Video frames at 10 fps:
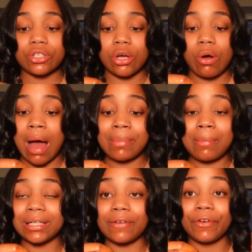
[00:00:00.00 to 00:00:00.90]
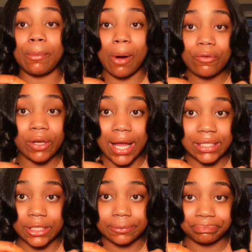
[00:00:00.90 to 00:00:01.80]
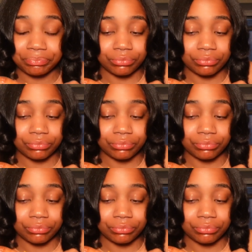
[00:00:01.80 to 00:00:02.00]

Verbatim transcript: So I'm not about to fail both classes.